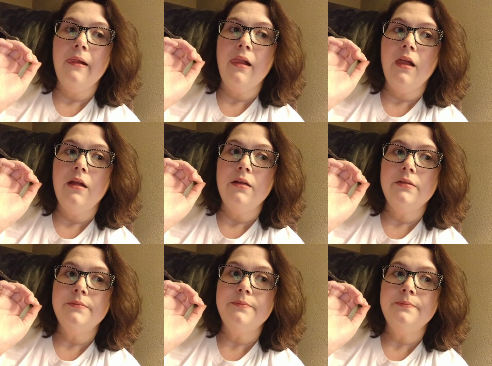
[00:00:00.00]

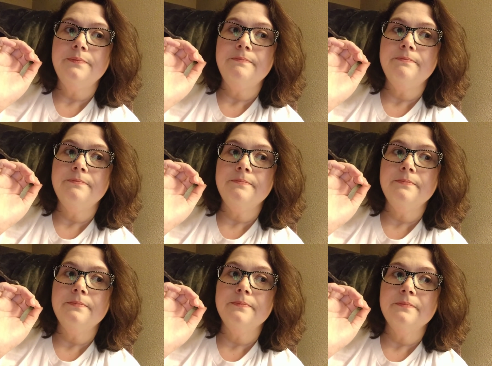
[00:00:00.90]

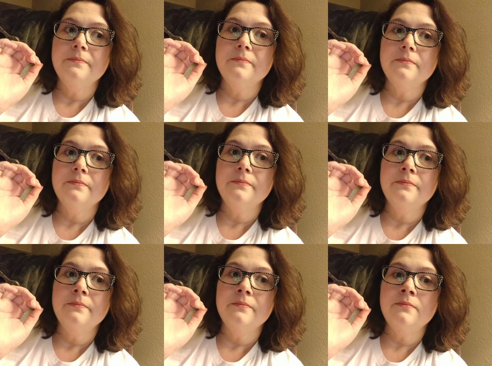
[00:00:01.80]

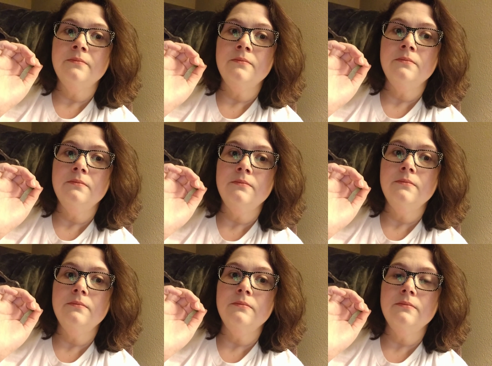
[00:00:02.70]

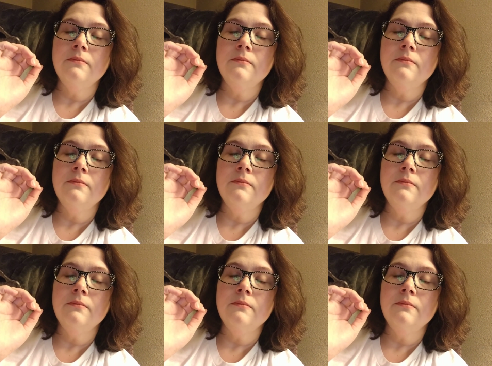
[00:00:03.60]
[no speech]